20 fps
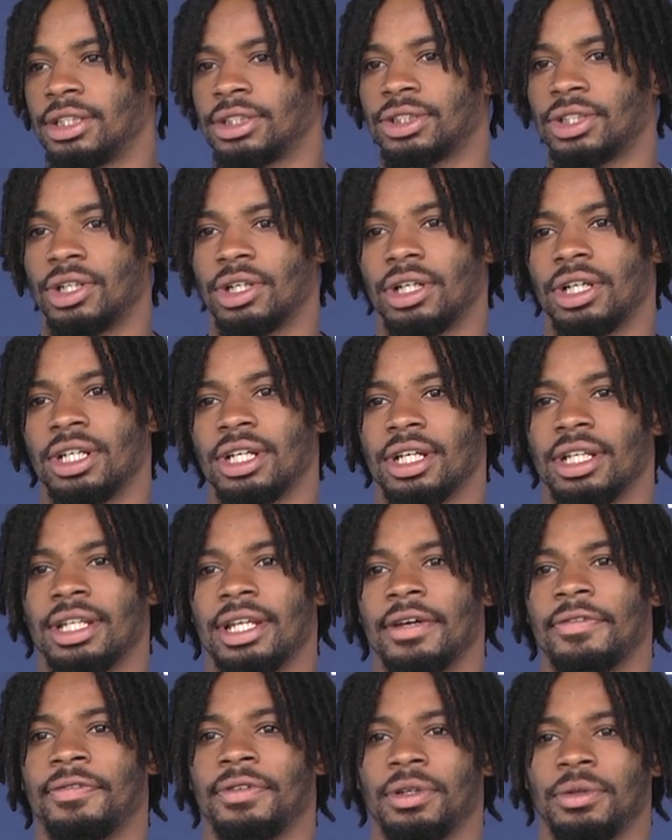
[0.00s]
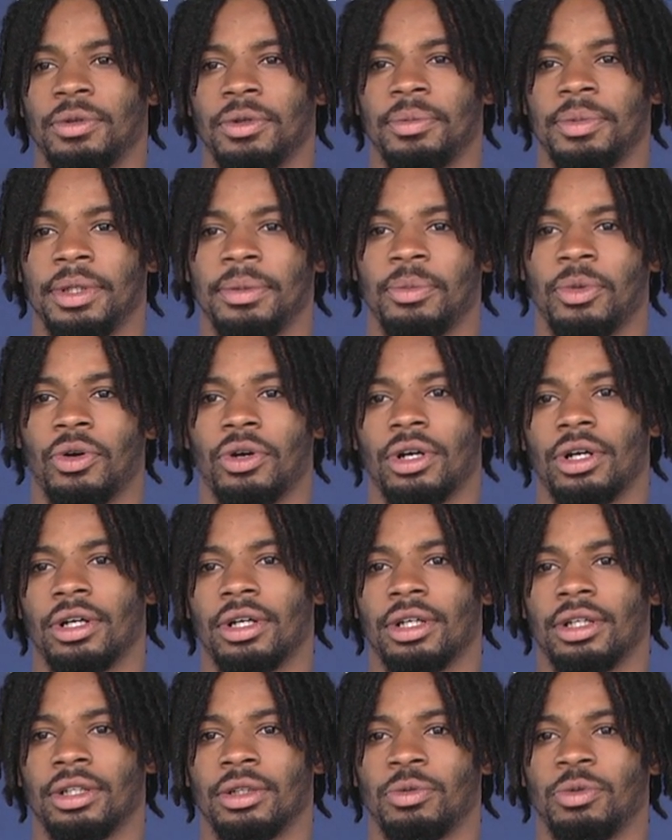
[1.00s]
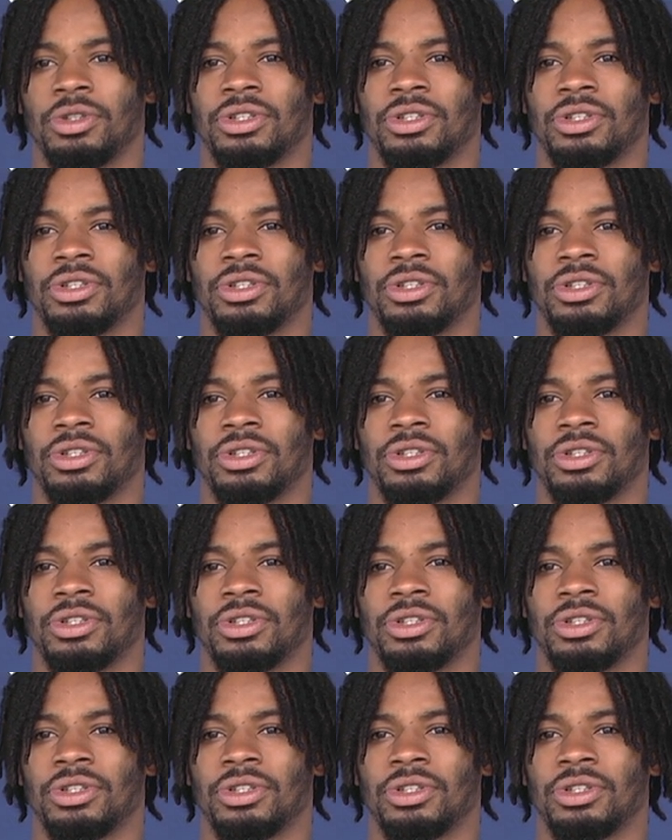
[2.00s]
So it definitely would be more on